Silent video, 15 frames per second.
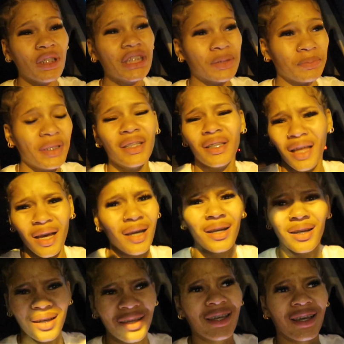Wish me luck,
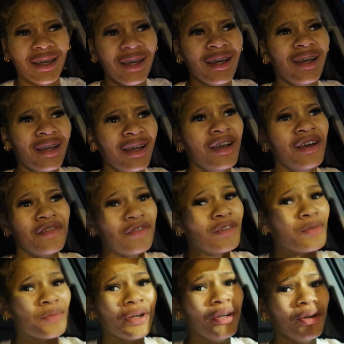
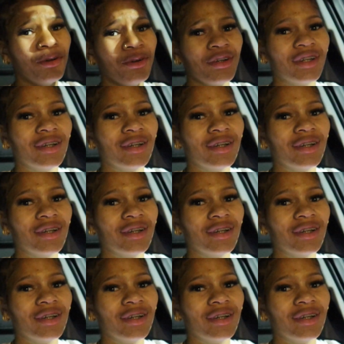for real.